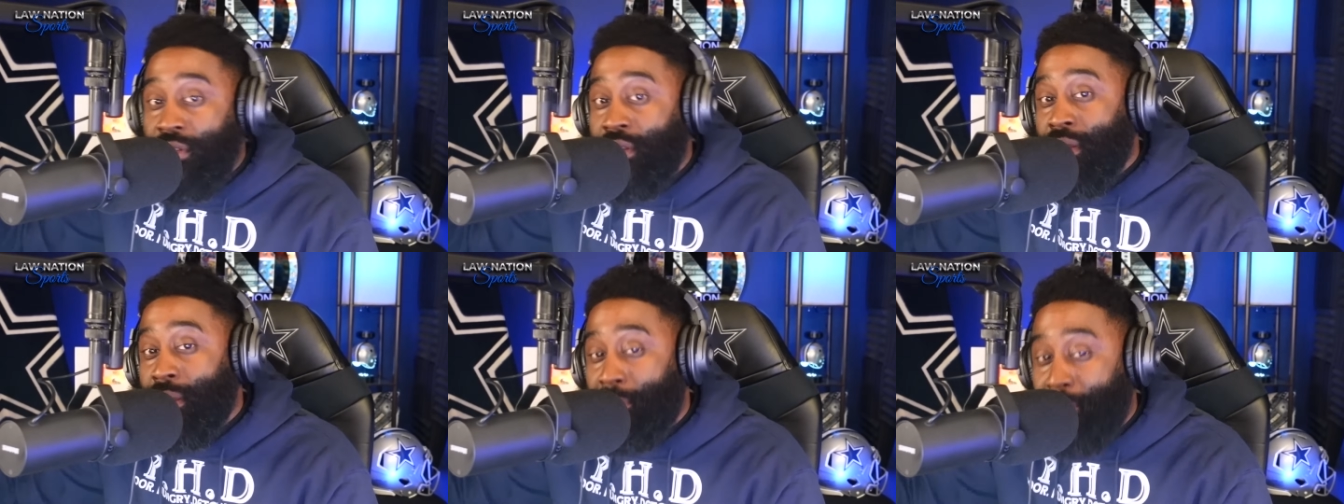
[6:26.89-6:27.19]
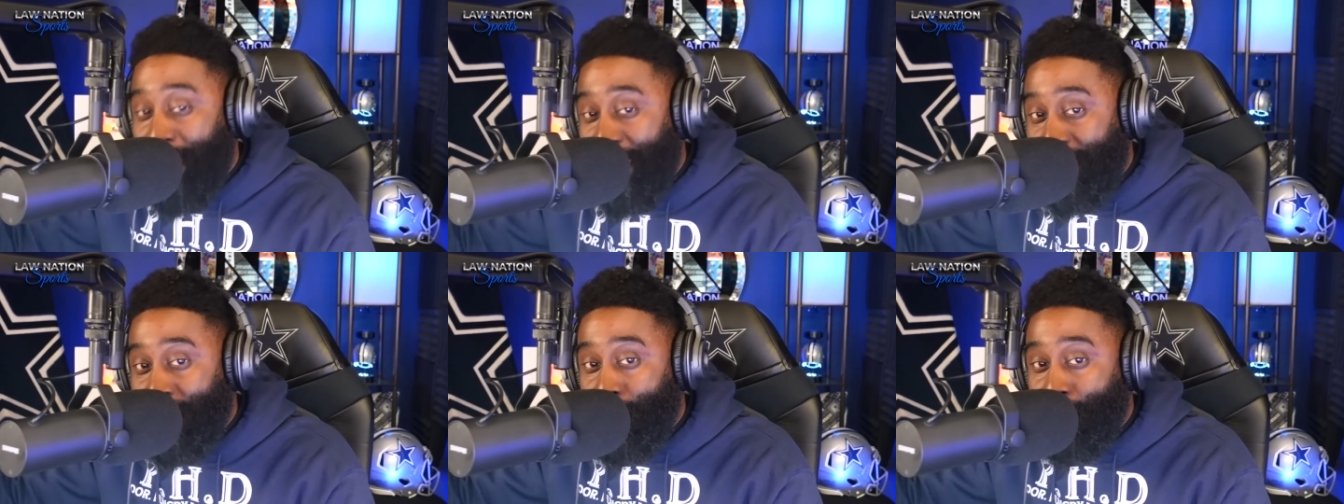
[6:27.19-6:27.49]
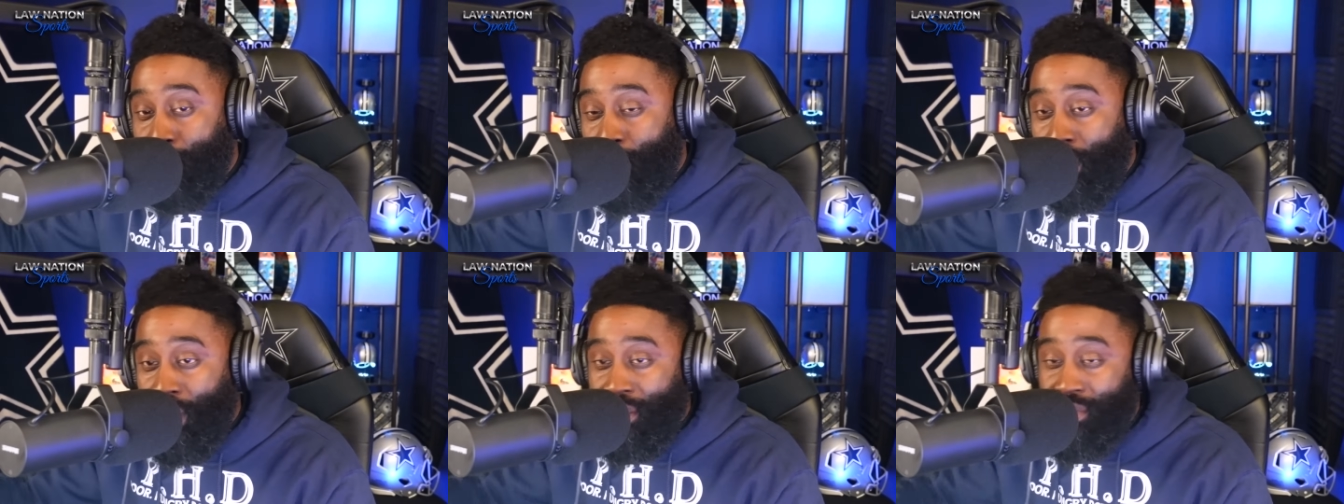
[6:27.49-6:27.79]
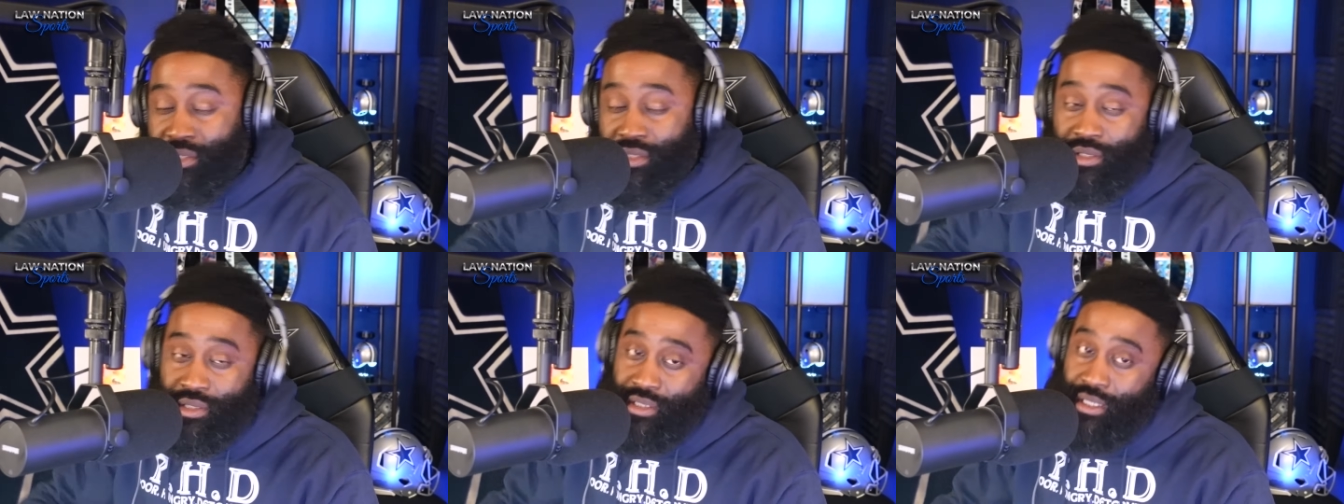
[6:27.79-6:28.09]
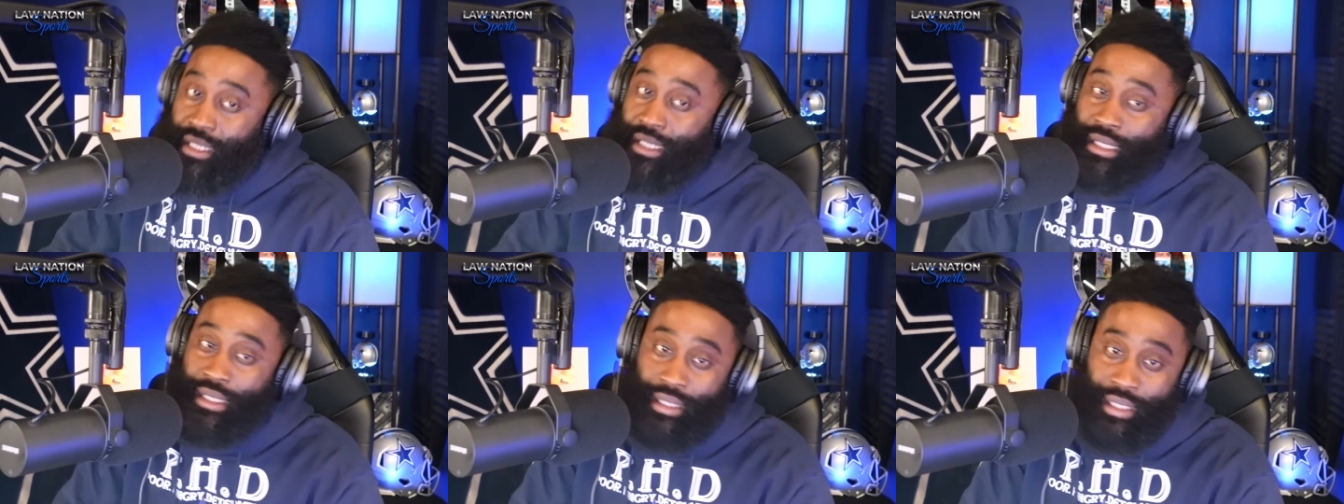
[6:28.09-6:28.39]
the Micah Parsons
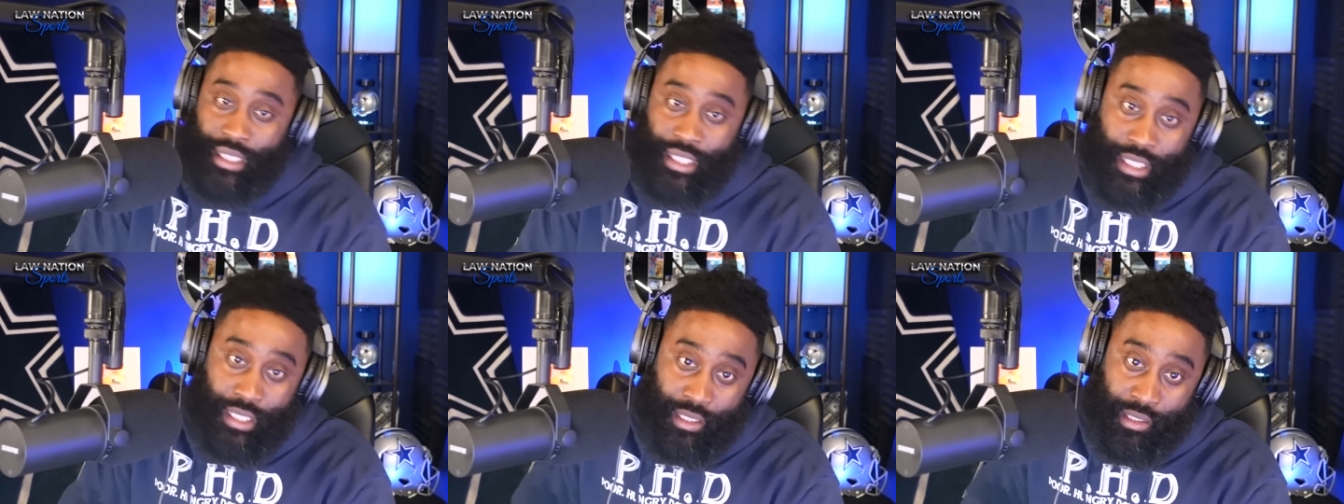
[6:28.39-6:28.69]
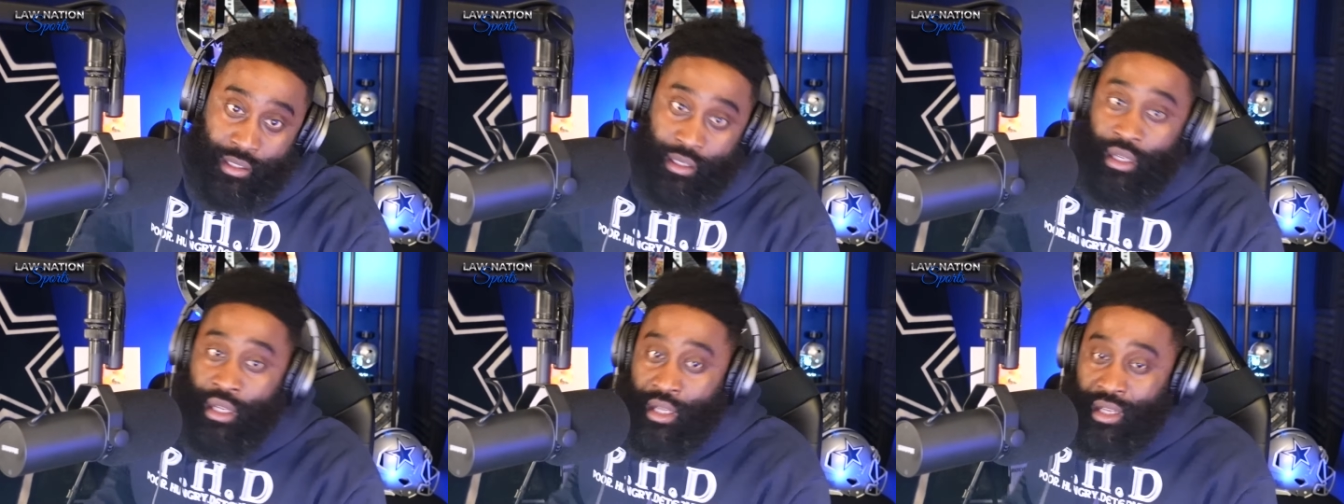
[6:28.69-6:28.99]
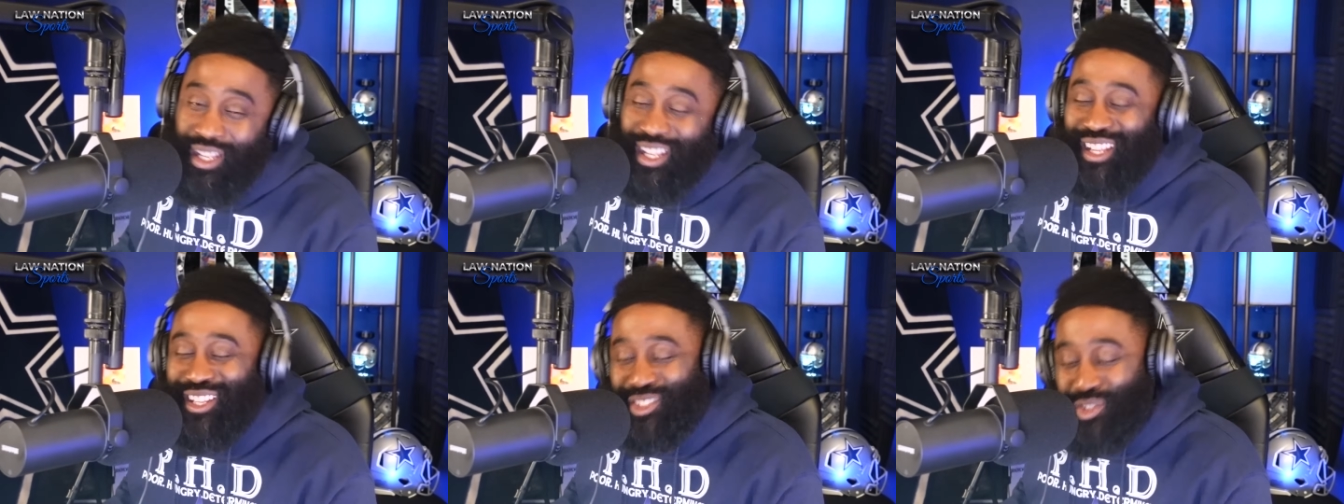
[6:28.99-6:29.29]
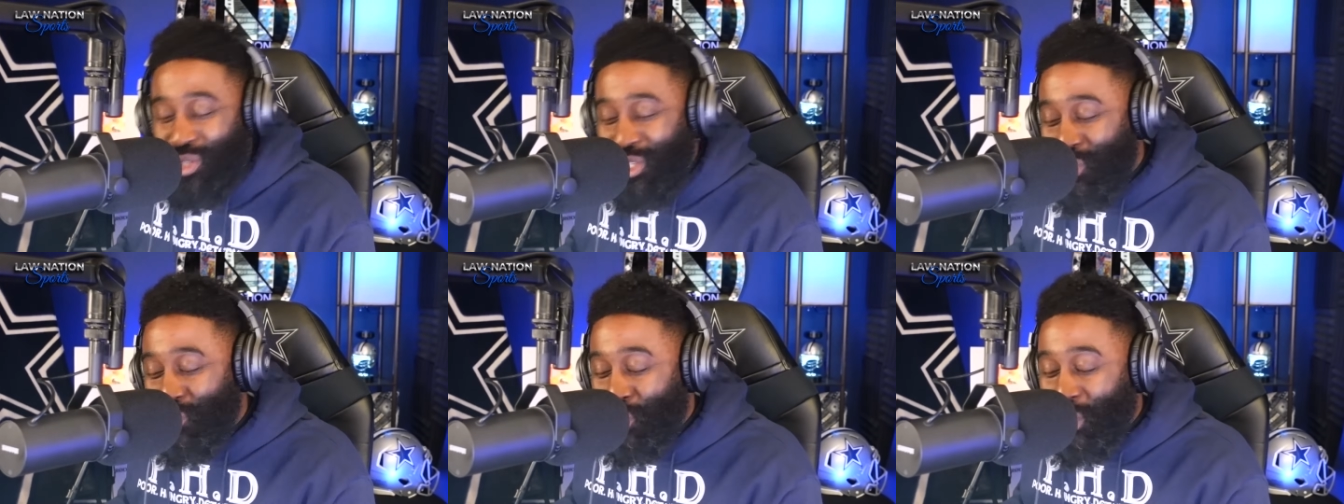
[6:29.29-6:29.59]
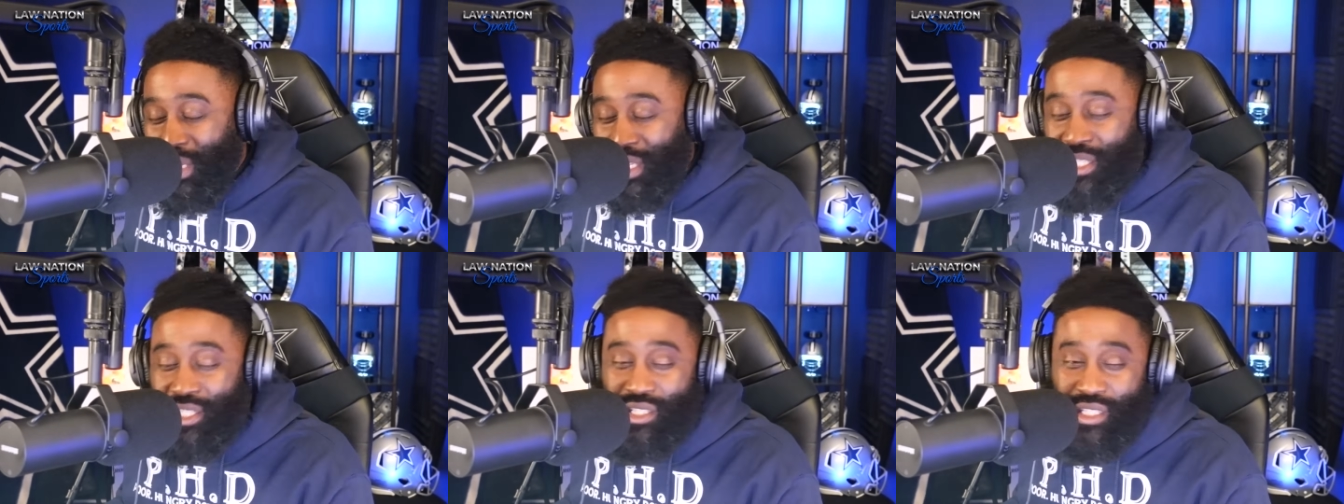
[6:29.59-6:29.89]
and in as, as
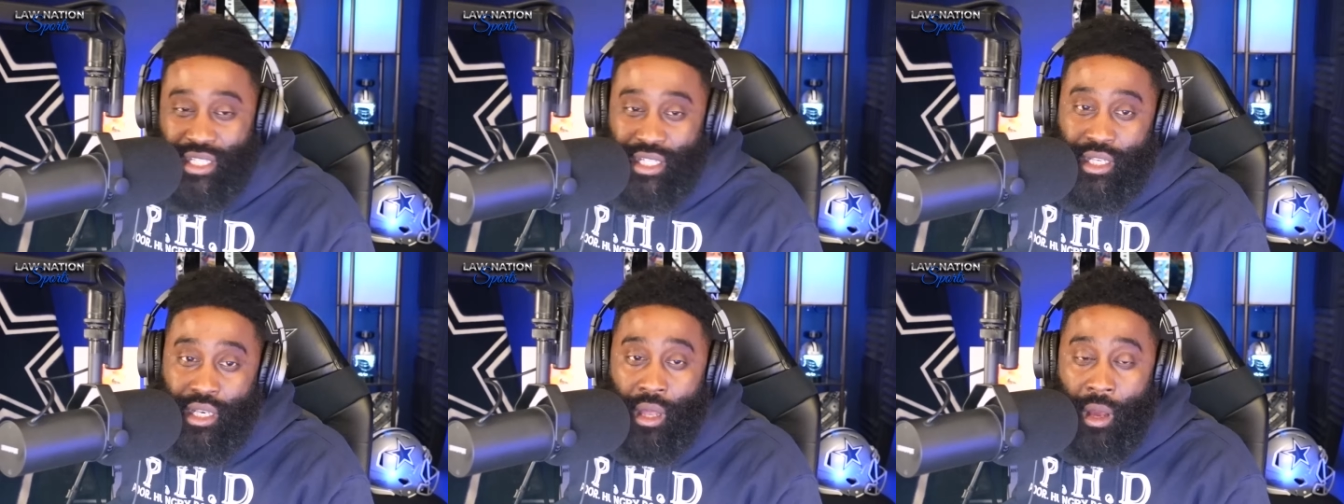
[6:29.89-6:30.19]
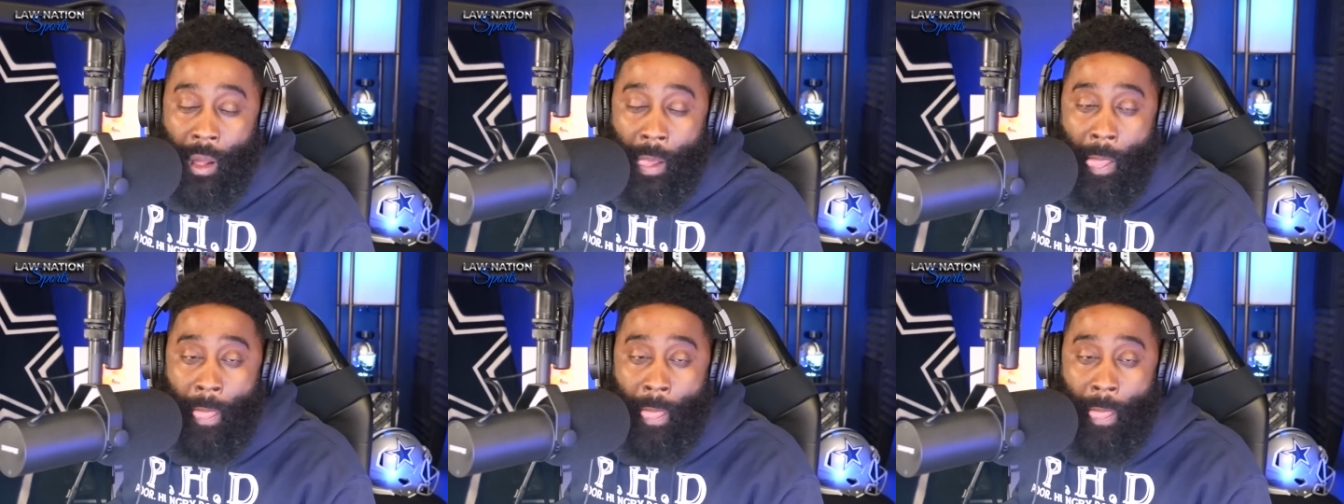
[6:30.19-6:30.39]
well as D-Law.